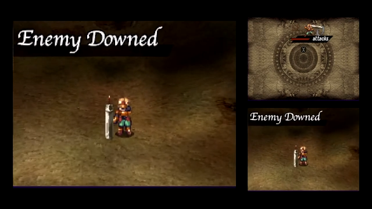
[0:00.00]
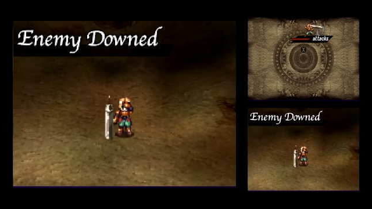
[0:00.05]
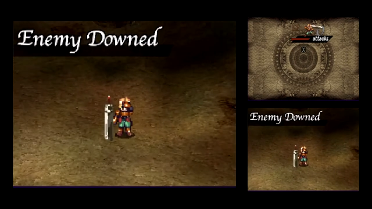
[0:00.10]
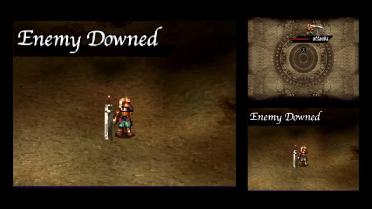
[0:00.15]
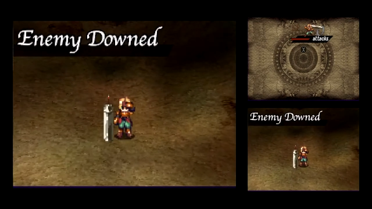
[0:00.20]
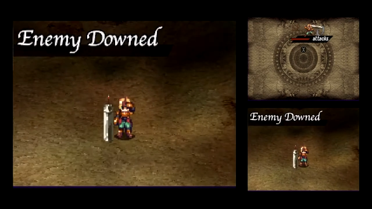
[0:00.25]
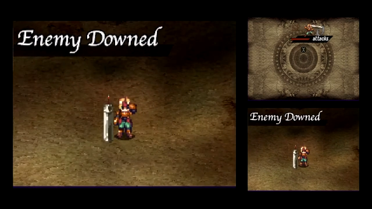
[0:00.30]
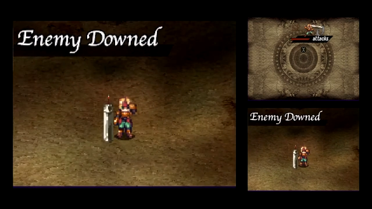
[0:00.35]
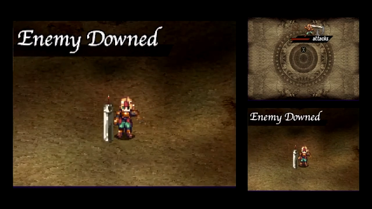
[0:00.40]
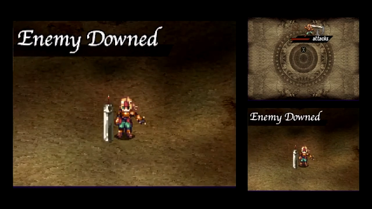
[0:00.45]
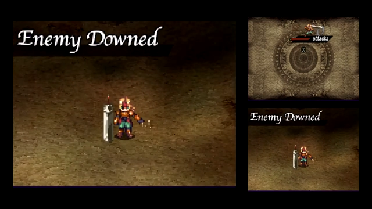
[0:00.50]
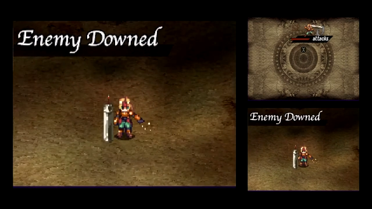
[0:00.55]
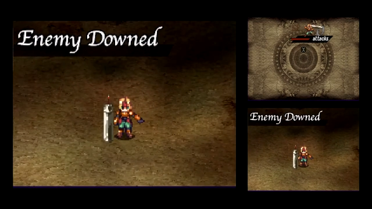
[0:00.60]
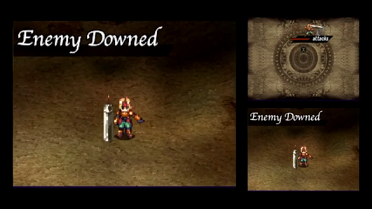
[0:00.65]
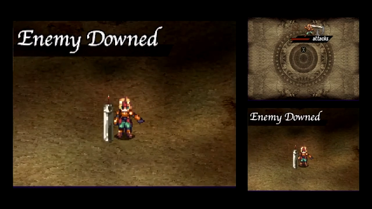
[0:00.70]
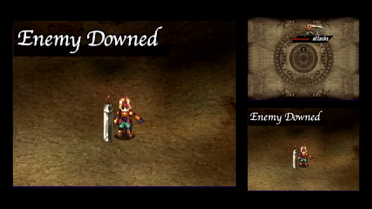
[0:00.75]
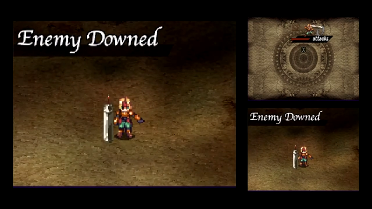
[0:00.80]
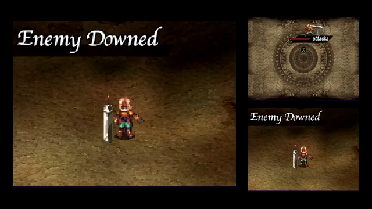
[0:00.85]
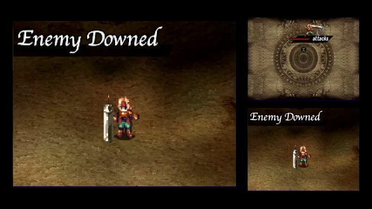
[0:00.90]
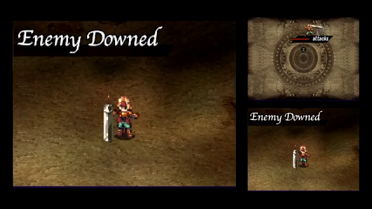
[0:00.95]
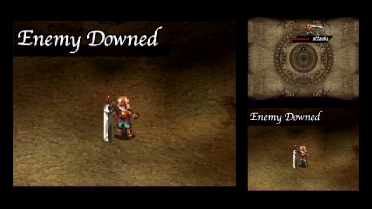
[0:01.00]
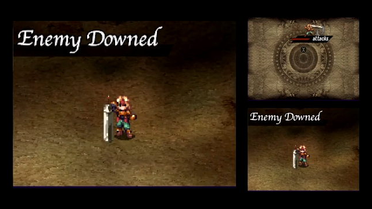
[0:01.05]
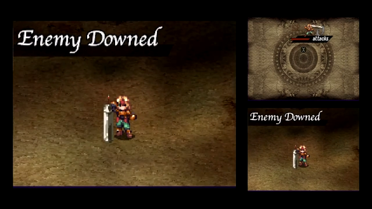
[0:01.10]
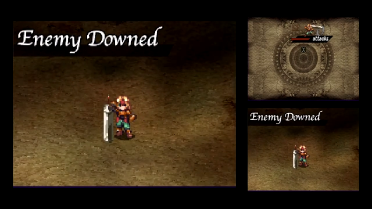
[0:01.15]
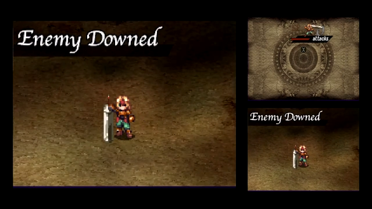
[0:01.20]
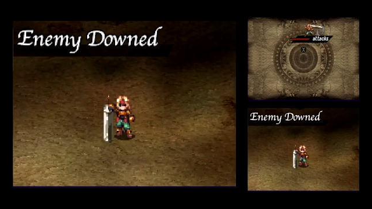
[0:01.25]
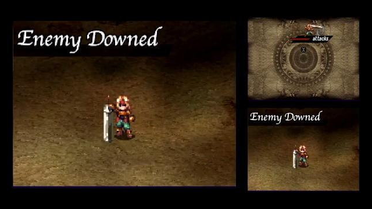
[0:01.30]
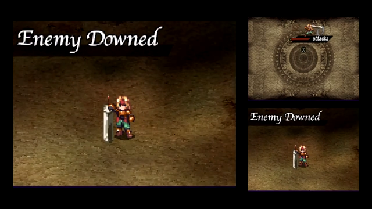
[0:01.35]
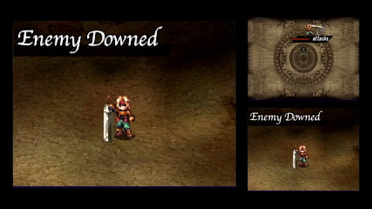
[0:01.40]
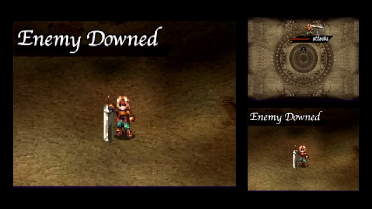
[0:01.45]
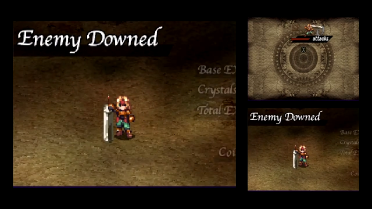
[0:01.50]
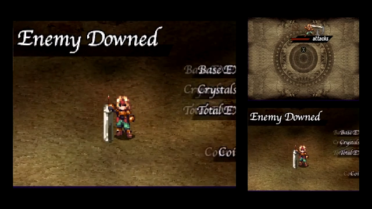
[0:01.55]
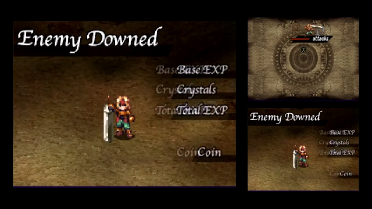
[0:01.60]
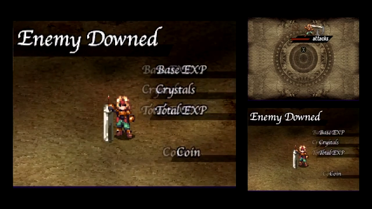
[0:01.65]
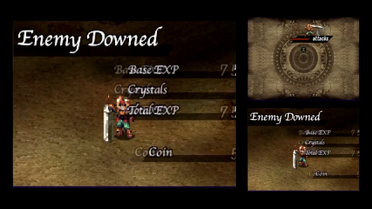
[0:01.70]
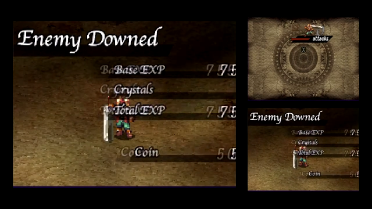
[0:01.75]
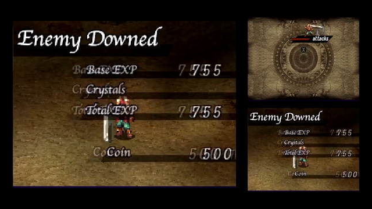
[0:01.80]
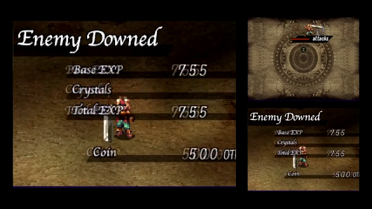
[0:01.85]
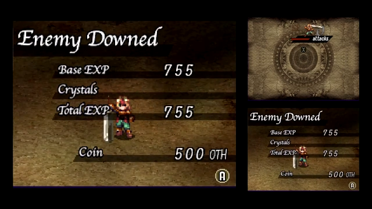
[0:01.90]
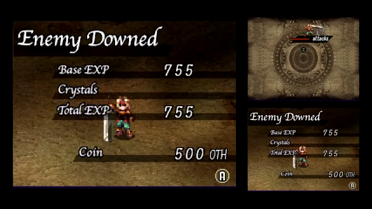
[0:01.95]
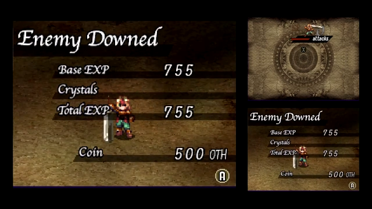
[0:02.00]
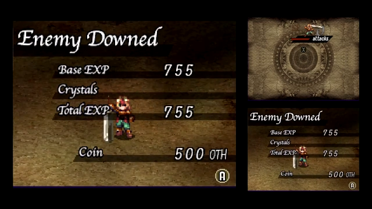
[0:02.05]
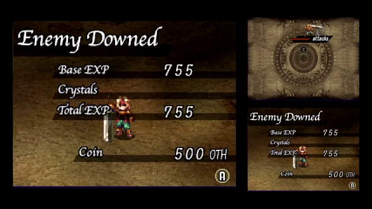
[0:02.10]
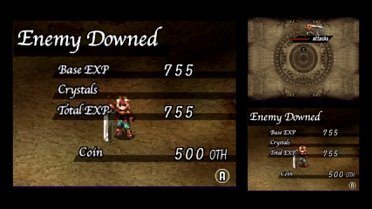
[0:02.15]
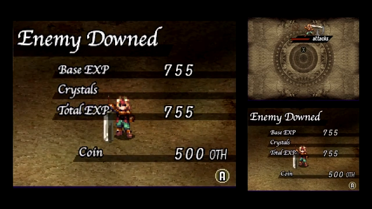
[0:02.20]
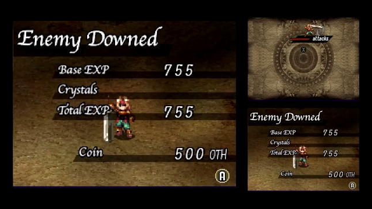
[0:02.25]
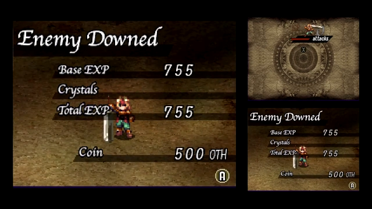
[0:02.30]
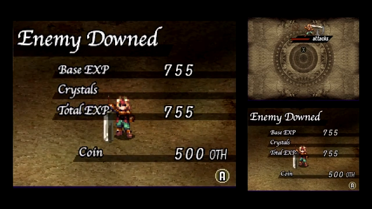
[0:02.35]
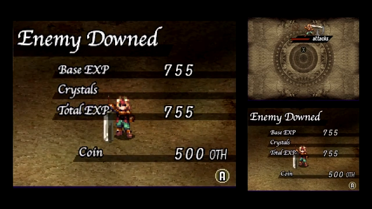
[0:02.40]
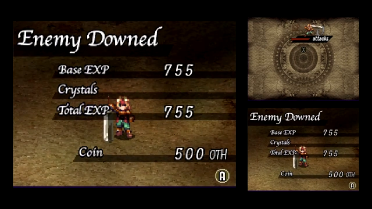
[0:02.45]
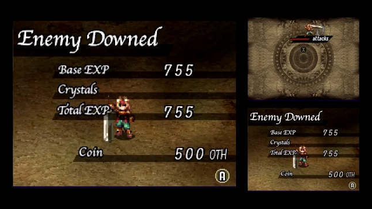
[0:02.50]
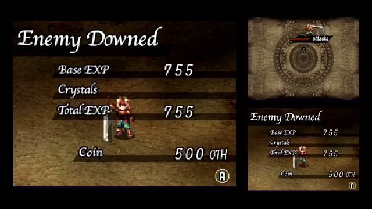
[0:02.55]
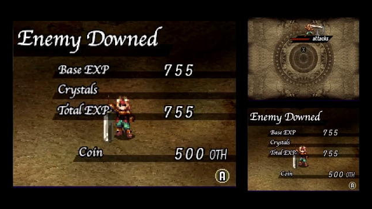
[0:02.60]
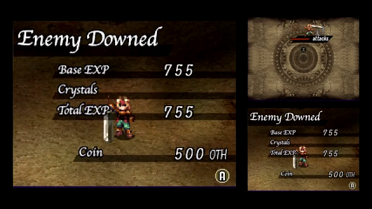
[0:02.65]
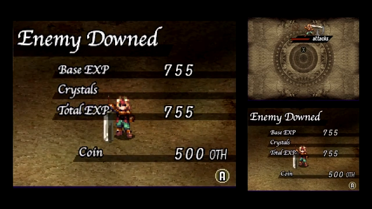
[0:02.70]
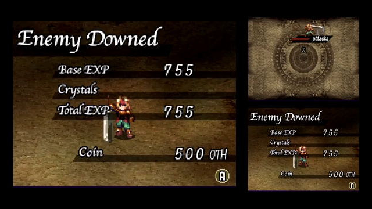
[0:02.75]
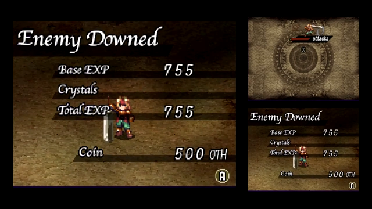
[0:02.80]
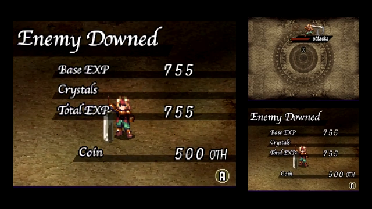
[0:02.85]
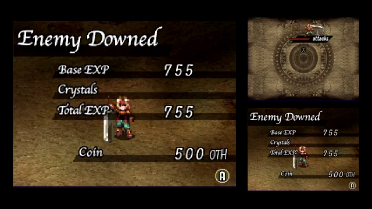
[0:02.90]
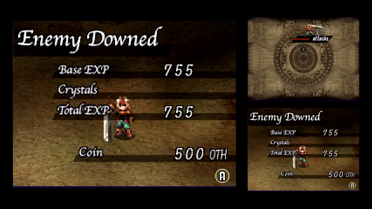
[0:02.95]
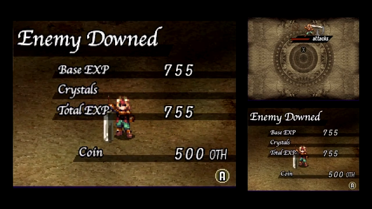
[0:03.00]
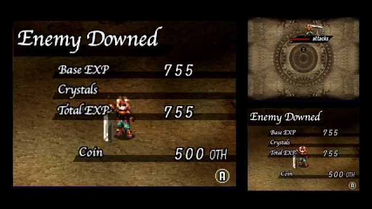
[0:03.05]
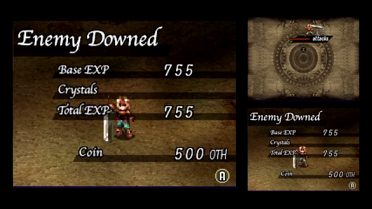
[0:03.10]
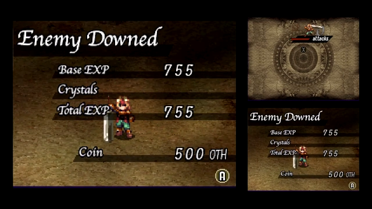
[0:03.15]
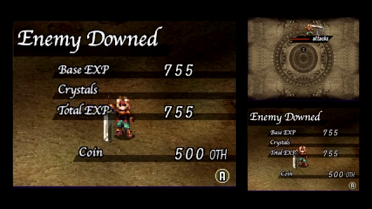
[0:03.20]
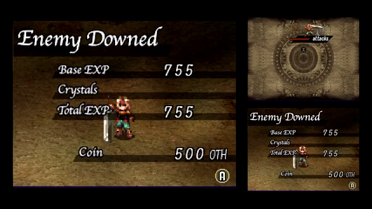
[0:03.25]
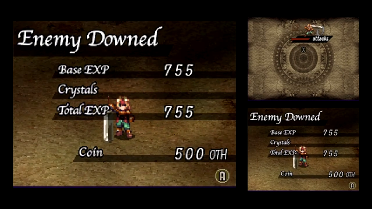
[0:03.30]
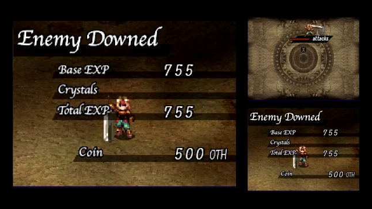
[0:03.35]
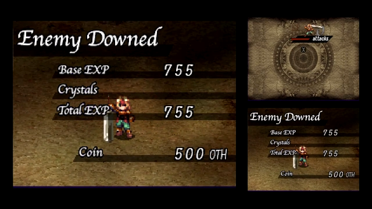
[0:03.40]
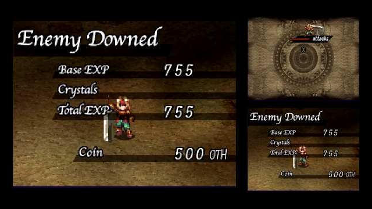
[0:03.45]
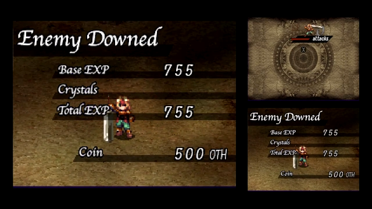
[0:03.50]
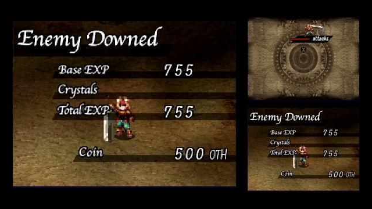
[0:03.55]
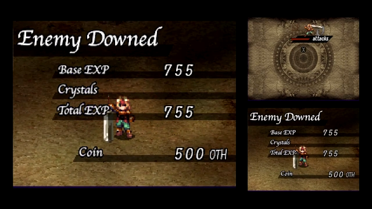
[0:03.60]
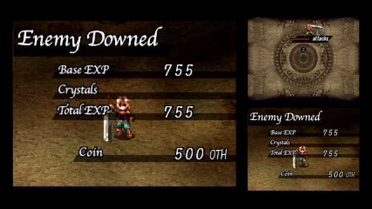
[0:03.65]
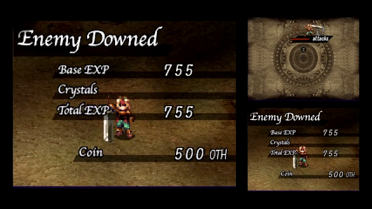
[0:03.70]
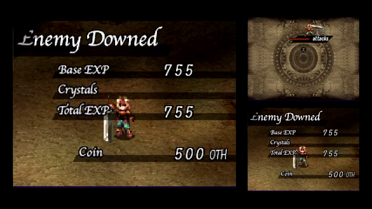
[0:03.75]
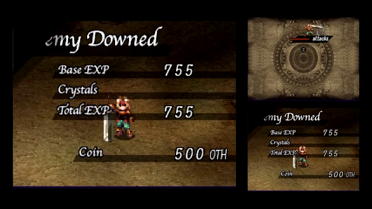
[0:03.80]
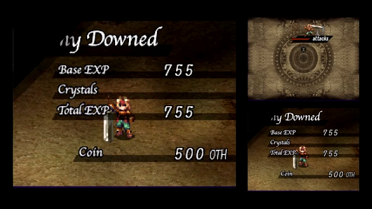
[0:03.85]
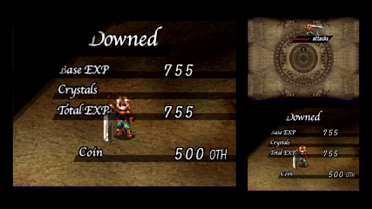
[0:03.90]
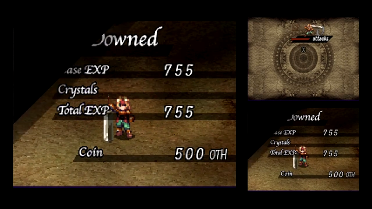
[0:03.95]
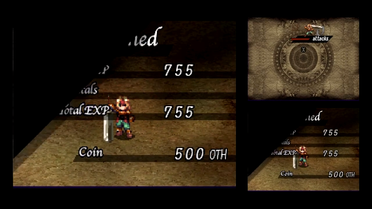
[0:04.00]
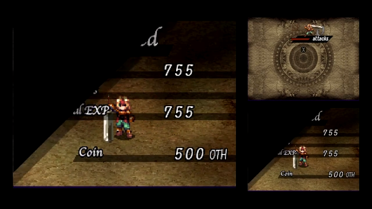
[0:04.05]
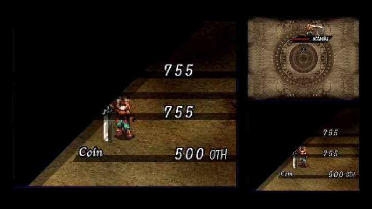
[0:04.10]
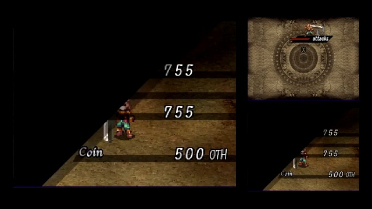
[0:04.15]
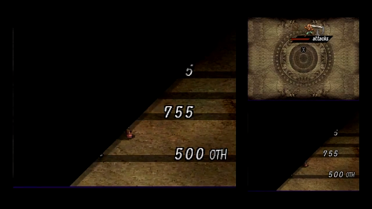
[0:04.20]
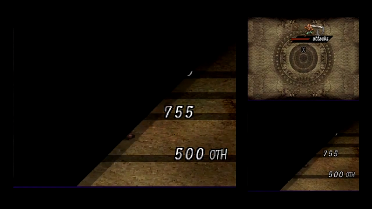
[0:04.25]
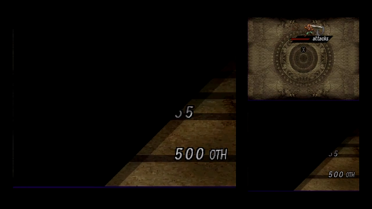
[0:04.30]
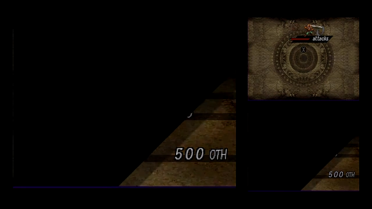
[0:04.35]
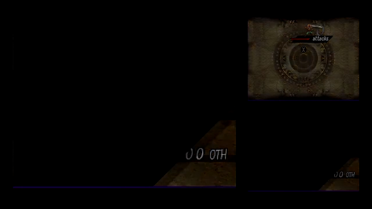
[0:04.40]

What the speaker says: No face is visible, so there are no lips to read.